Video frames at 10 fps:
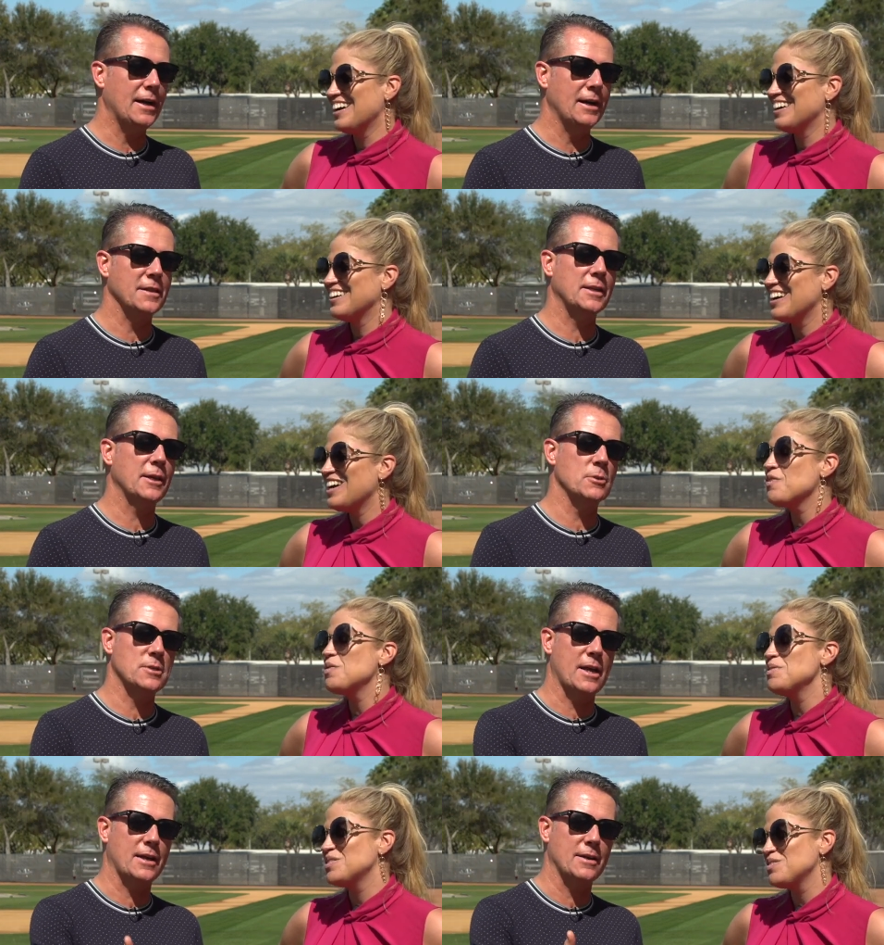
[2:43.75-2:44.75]
Speaker 1: I, I think he, he
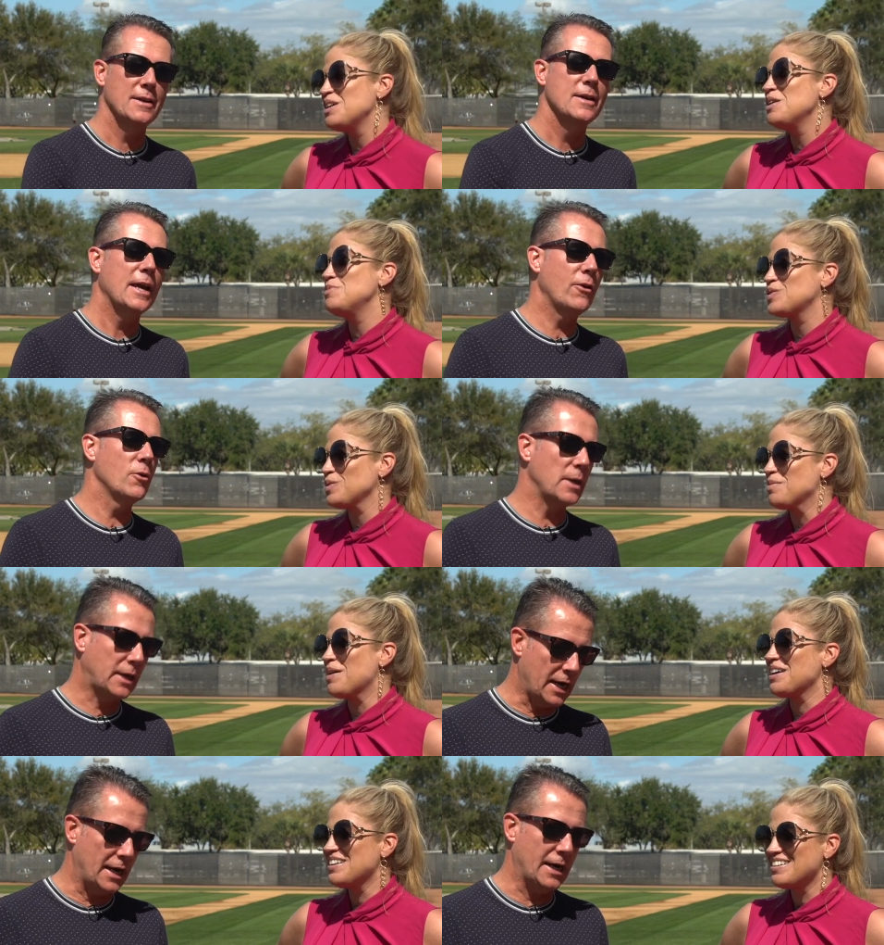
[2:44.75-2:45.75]
would, say, be, he'd be, he would be
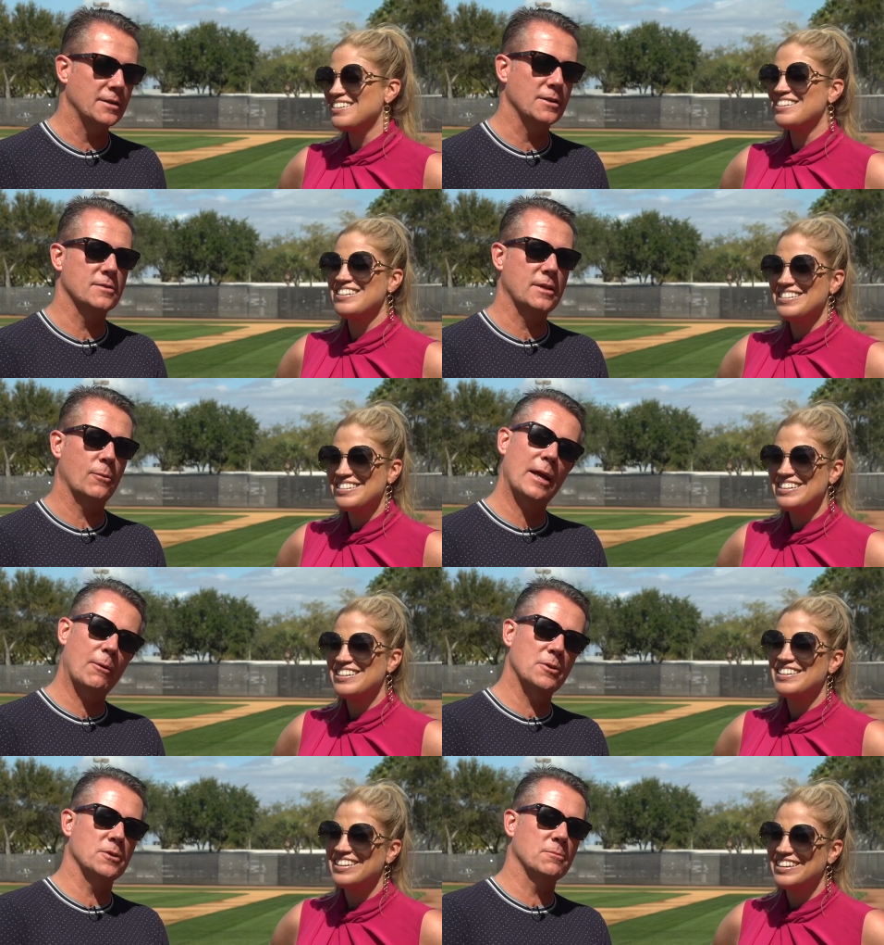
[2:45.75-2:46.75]
kind and say, well,
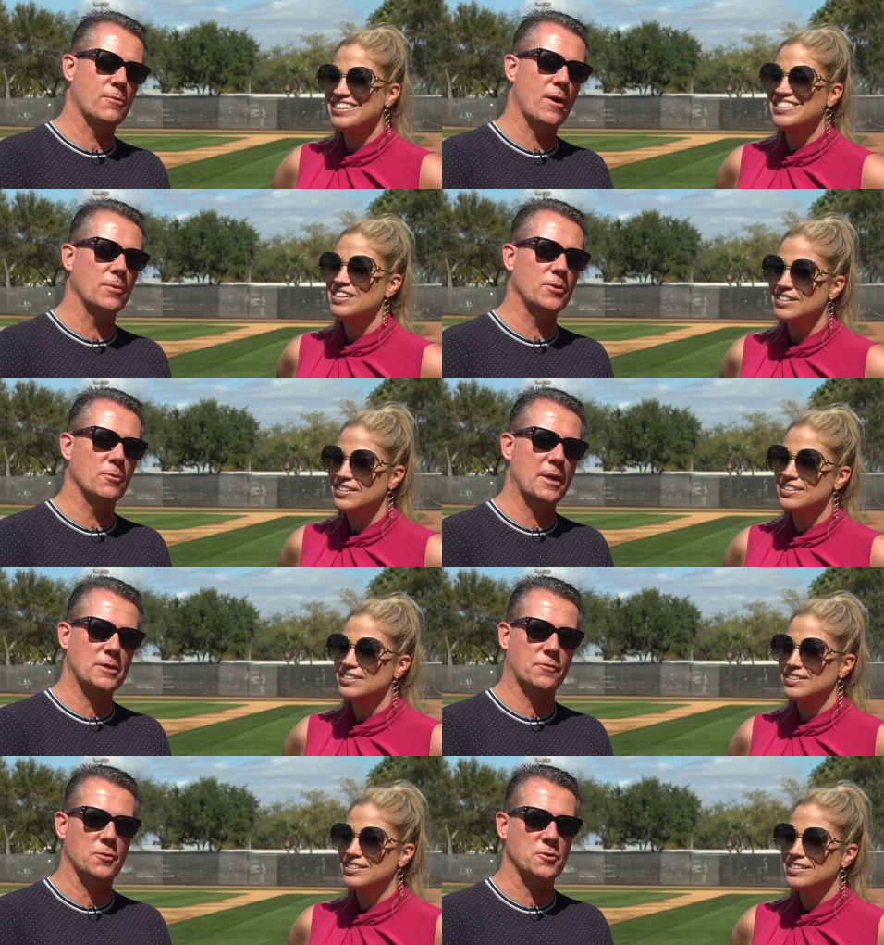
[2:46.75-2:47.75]
that wasn't probably your
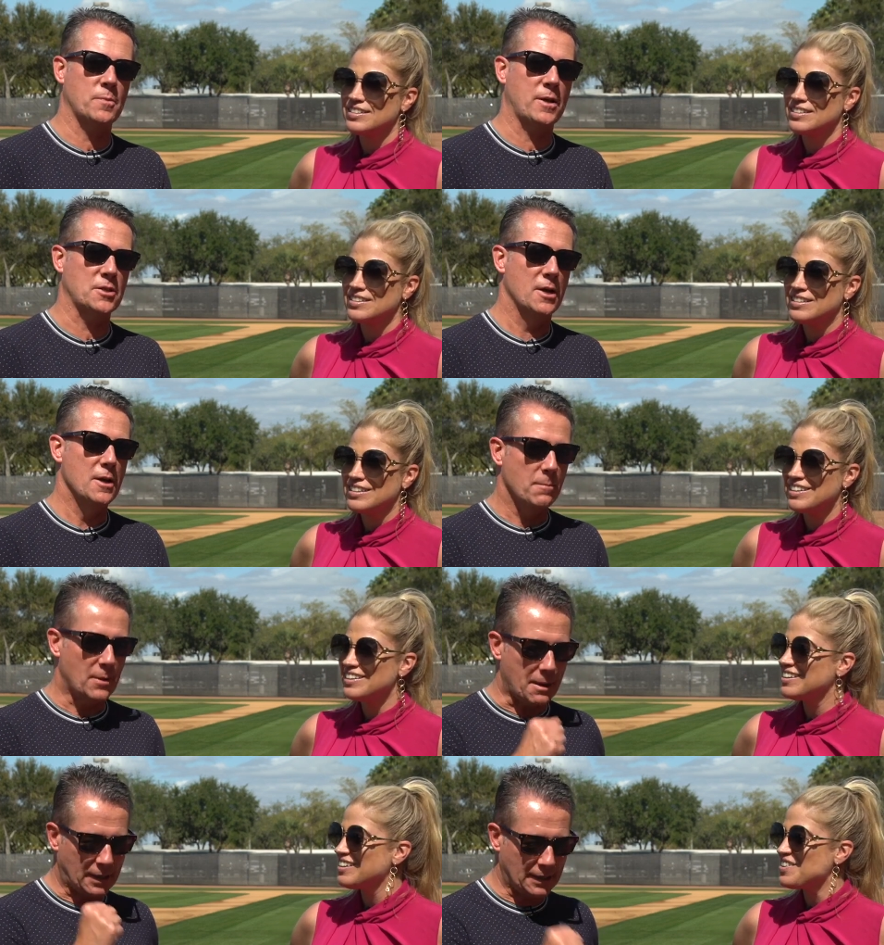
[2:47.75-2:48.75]
best first pitch but I'm